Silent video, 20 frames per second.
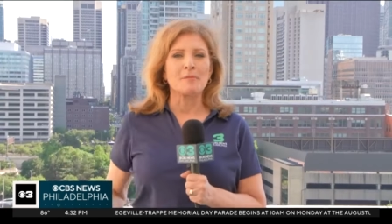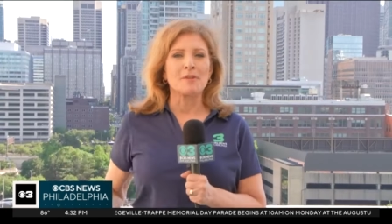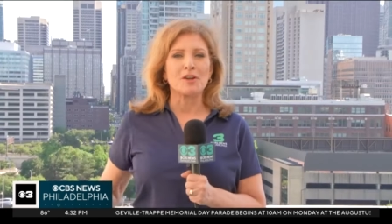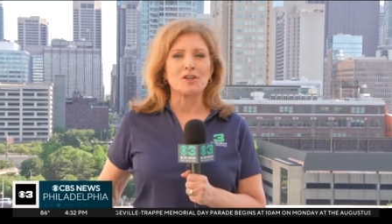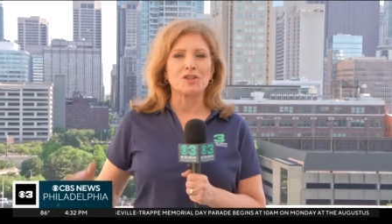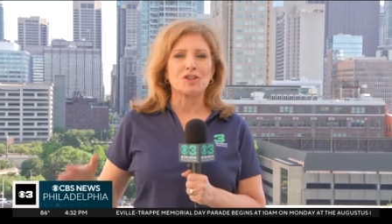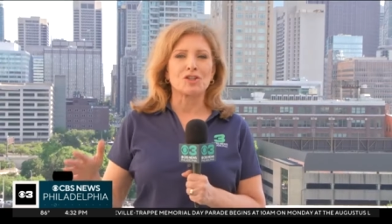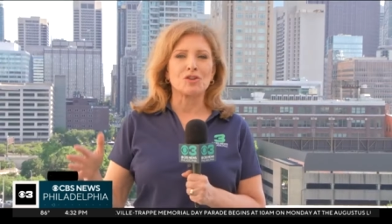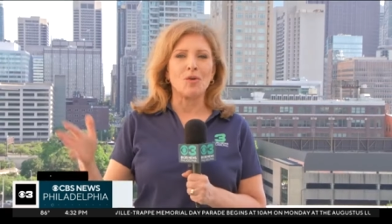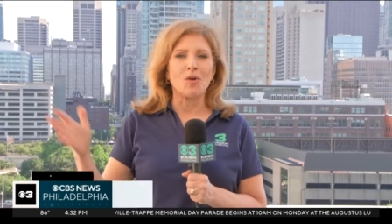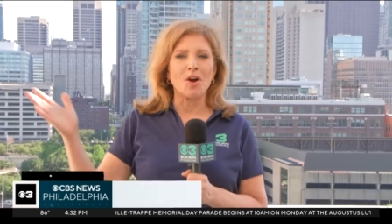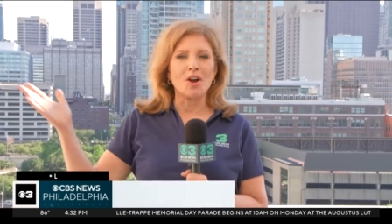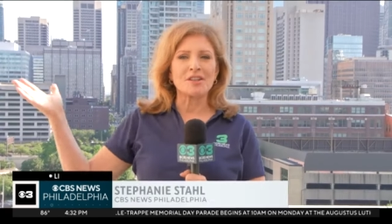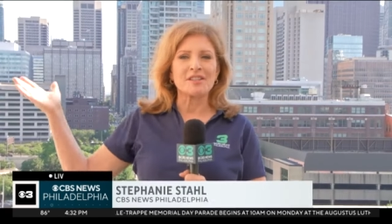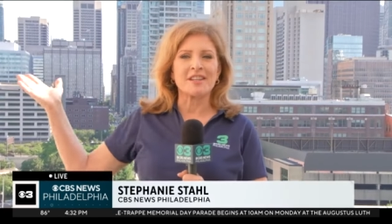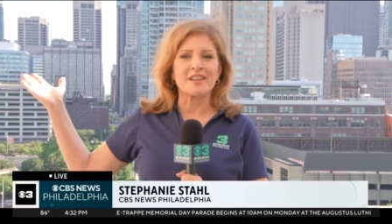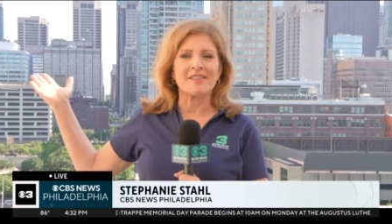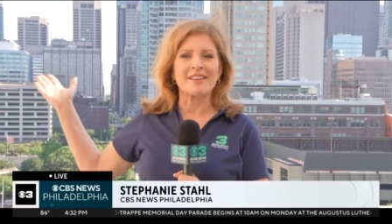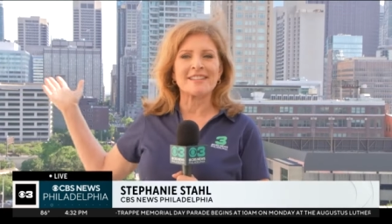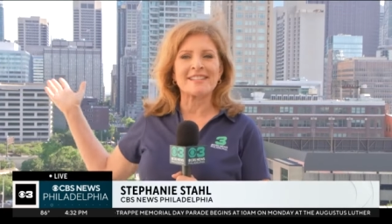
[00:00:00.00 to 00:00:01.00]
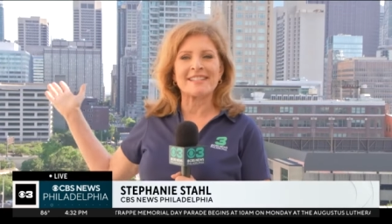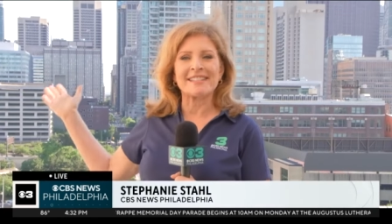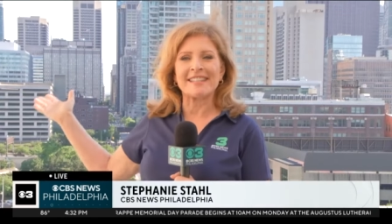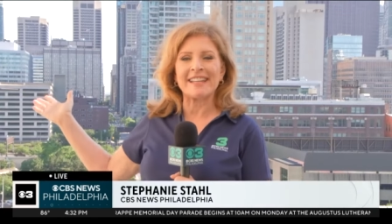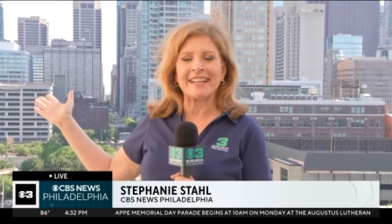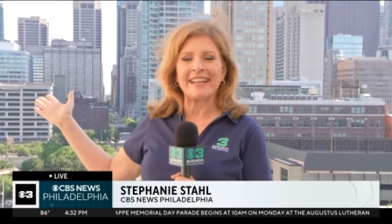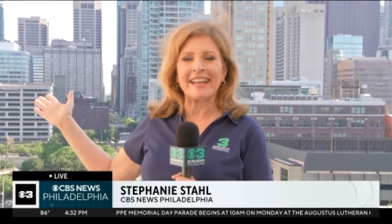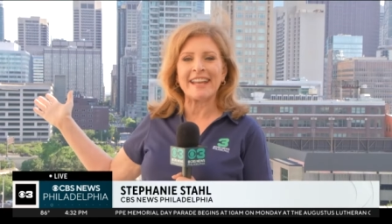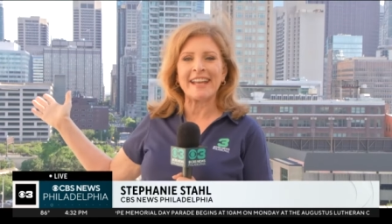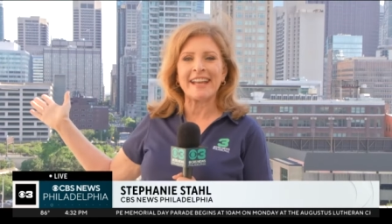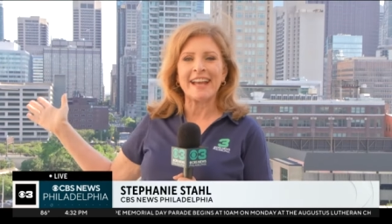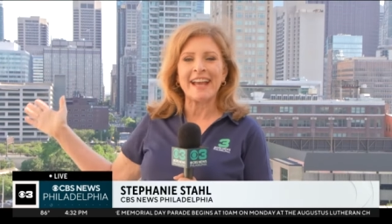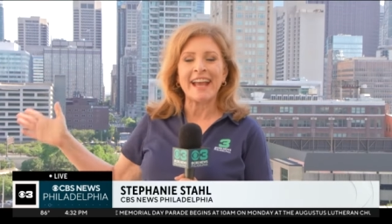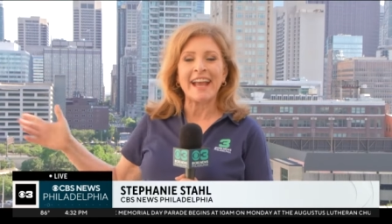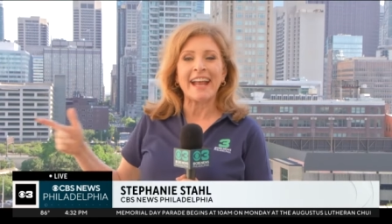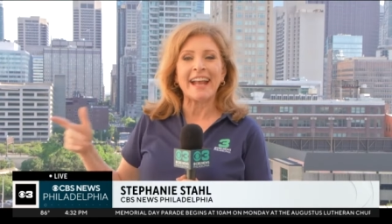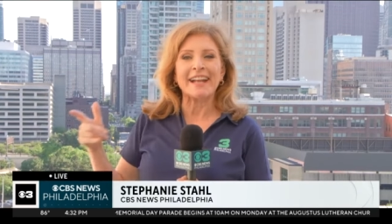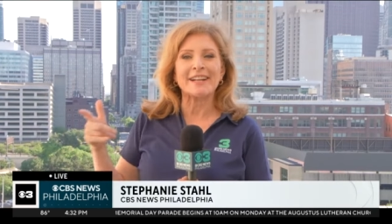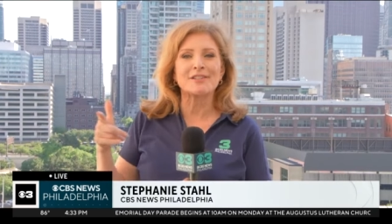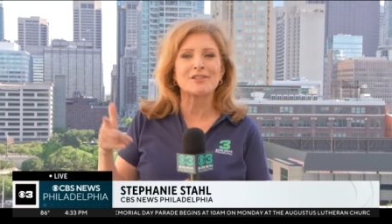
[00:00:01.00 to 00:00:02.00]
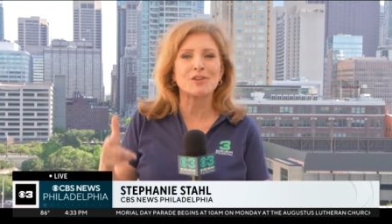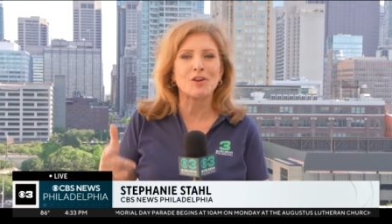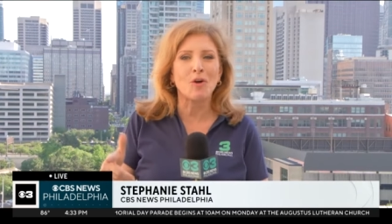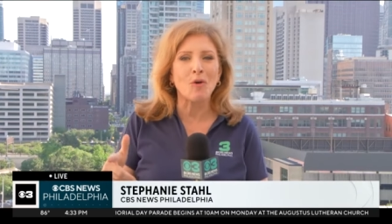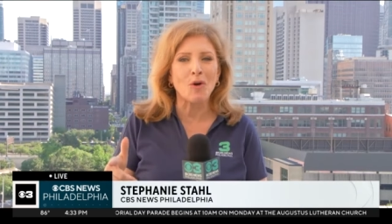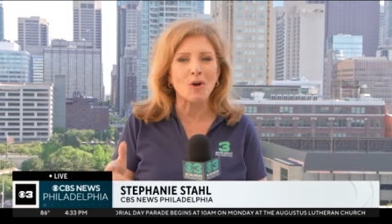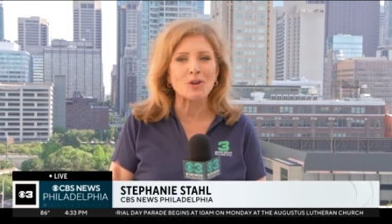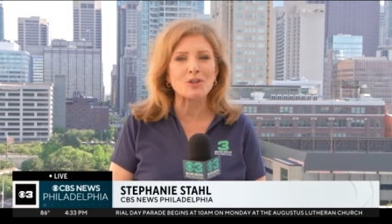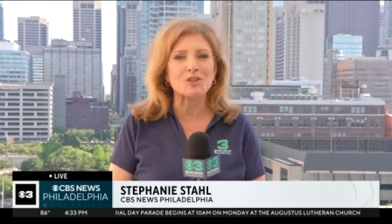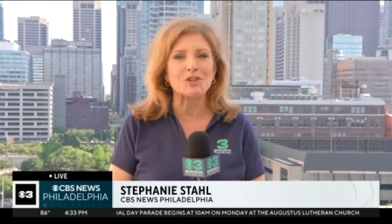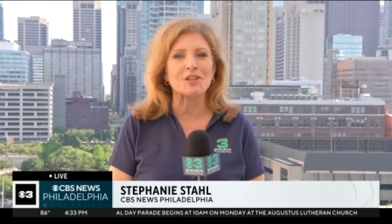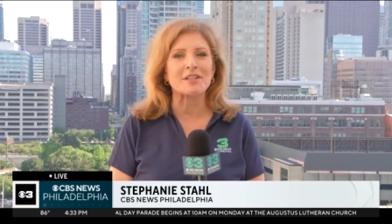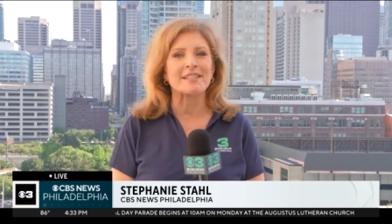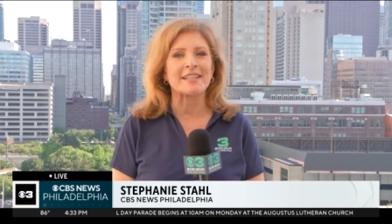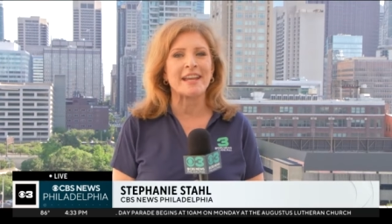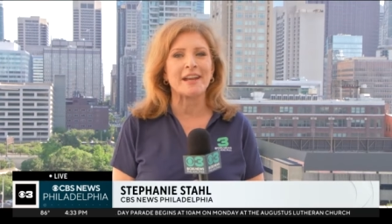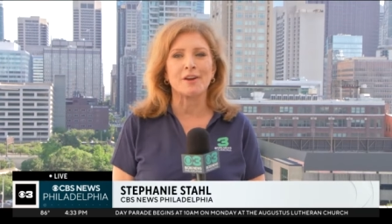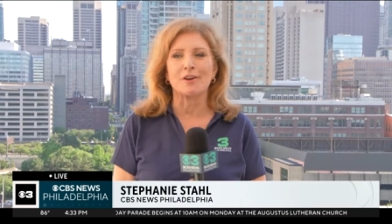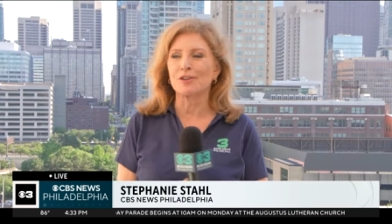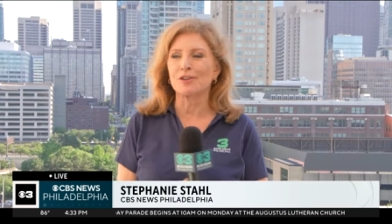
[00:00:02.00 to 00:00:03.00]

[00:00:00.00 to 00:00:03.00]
the shore to the city, it's gorgeous here,